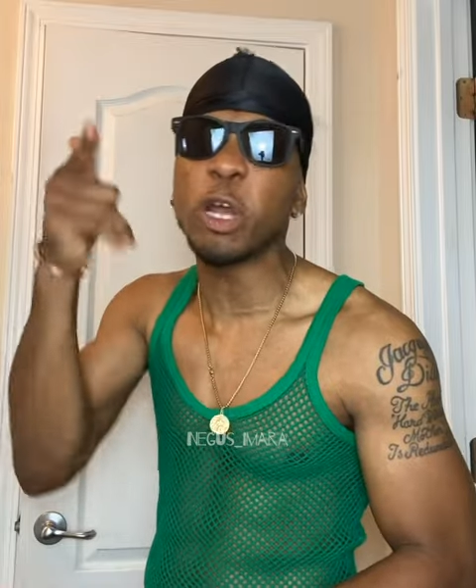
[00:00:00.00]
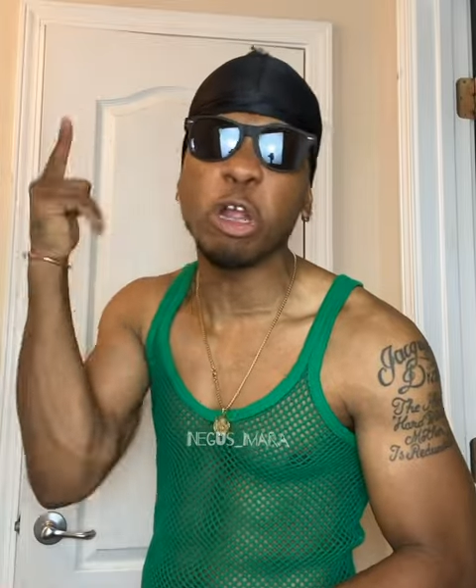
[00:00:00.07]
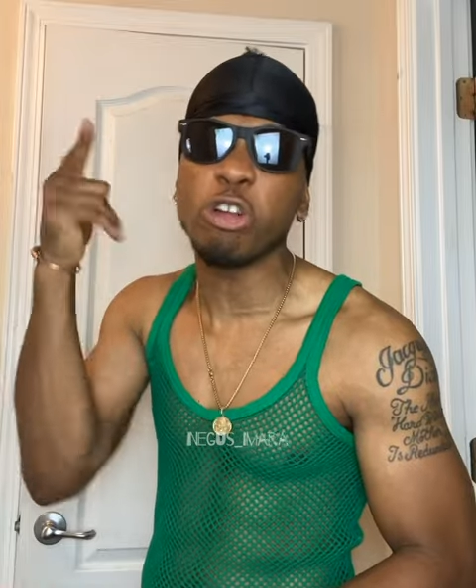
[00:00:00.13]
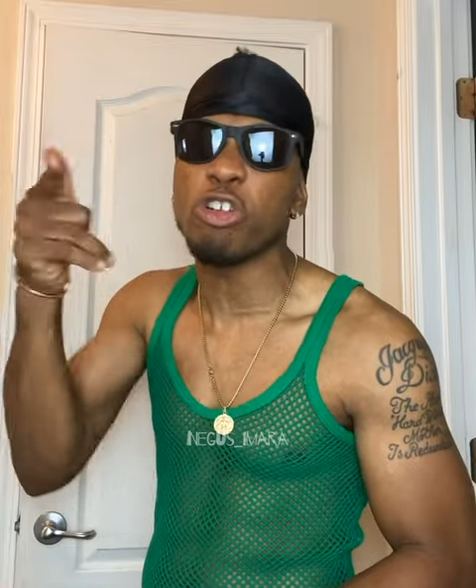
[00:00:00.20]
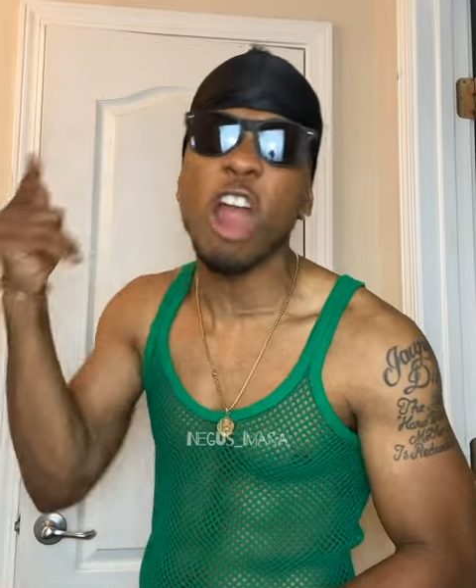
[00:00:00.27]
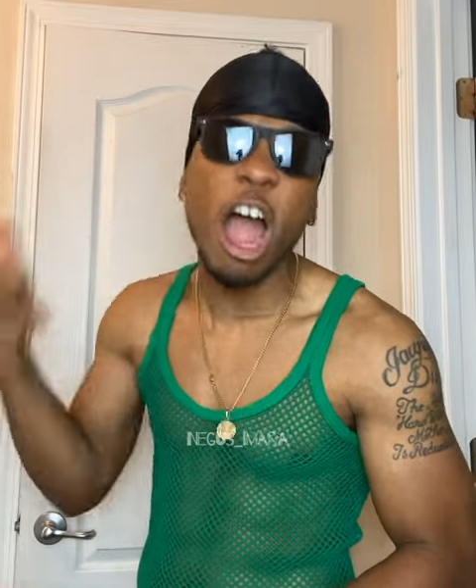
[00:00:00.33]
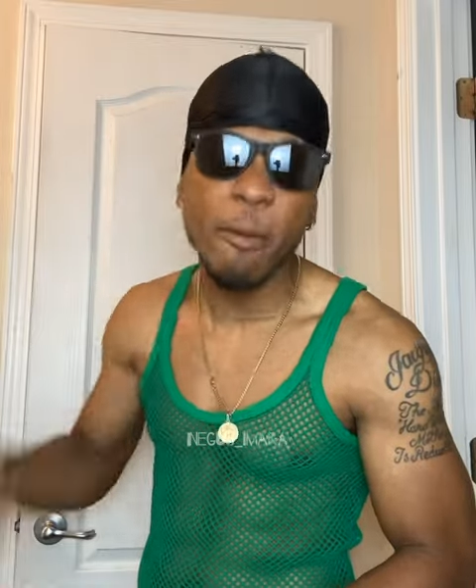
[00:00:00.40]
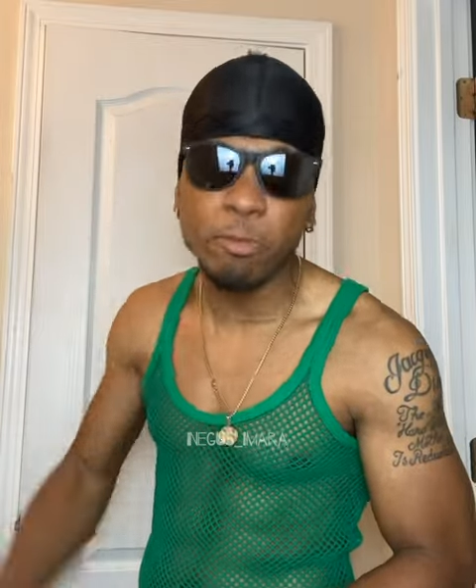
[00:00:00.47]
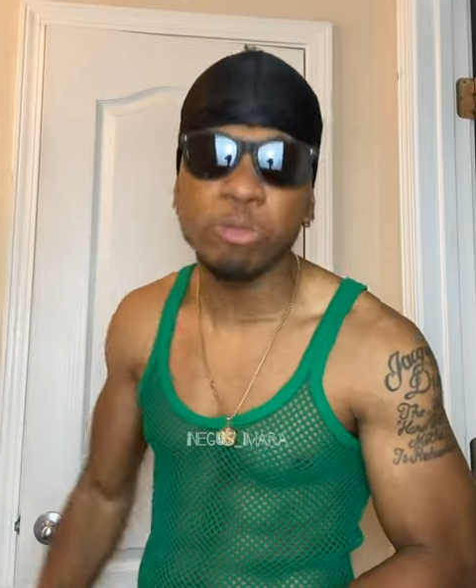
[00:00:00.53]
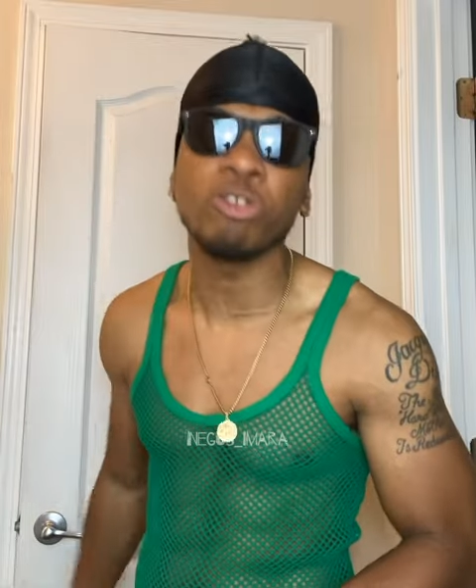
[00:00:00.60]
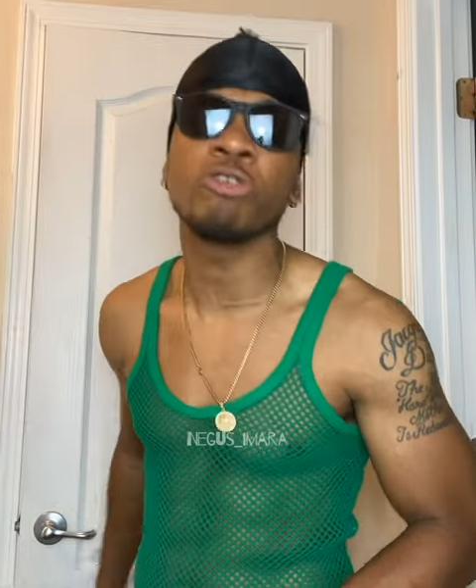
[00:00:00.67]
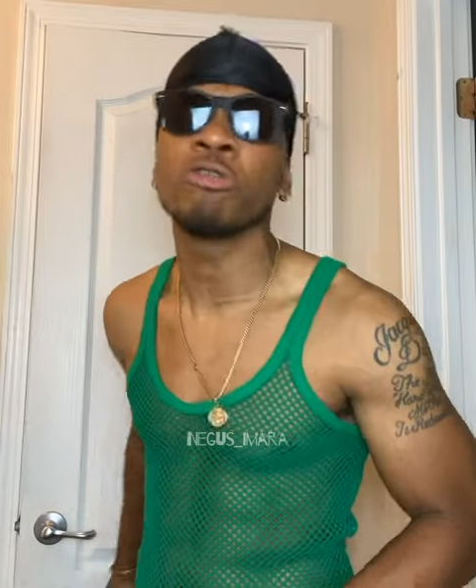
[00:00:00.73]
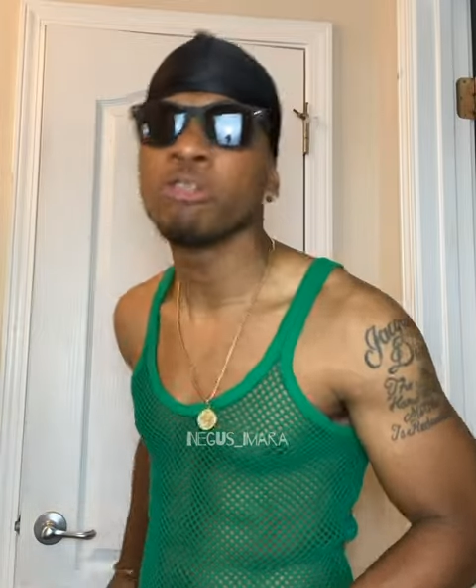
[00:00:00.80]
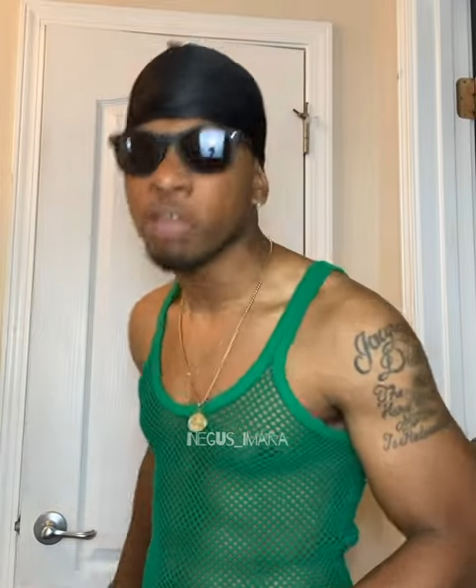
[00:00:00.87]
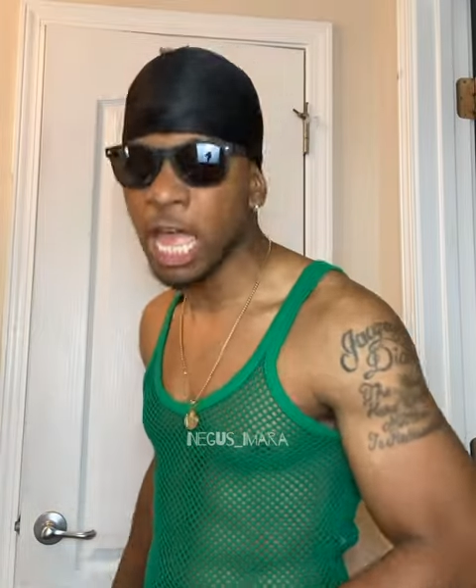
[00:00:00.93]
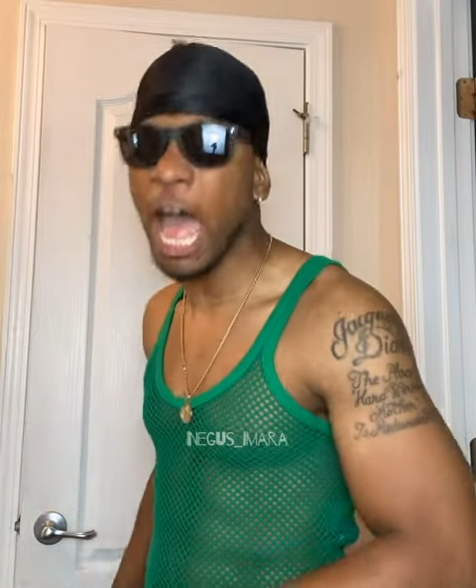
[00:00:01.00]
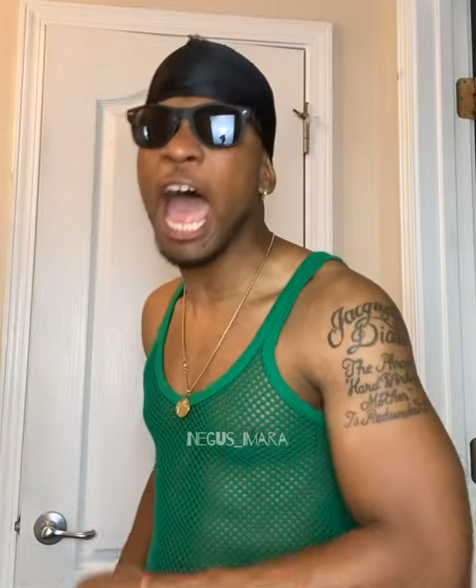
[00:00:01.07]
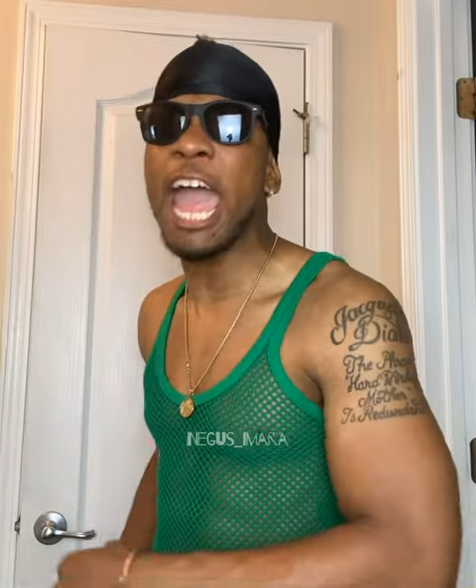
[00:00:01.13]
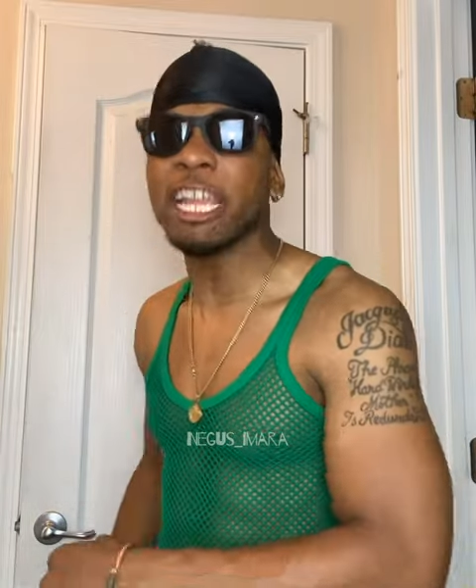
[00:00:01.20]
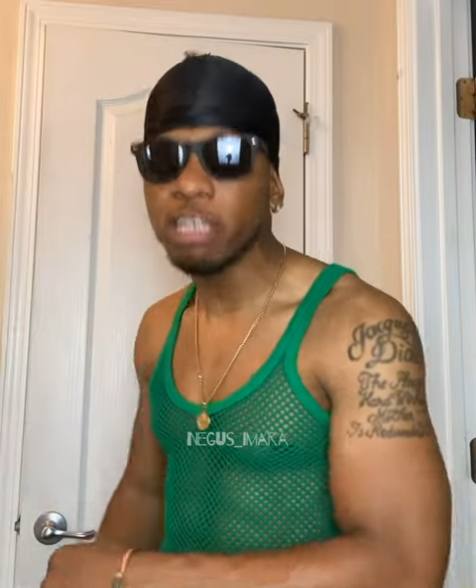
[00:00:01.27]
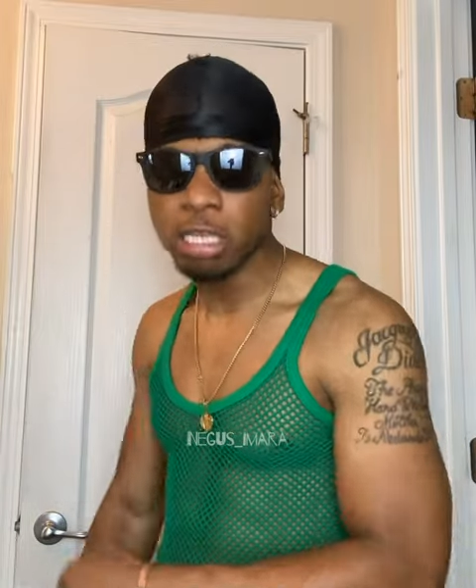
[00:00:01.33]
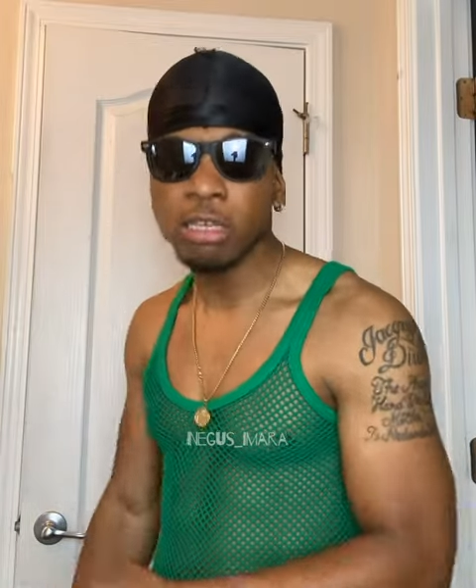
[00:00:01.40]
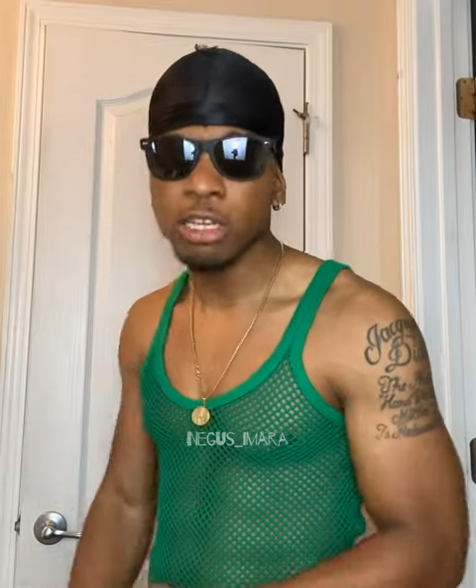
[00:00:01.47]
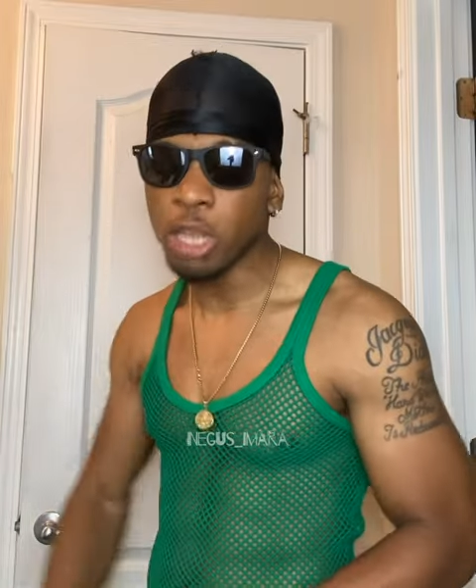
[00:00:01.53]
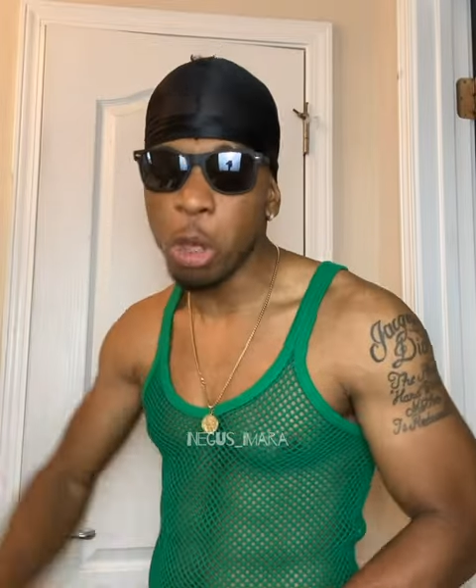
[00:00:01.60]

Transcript: for grabs. Alright?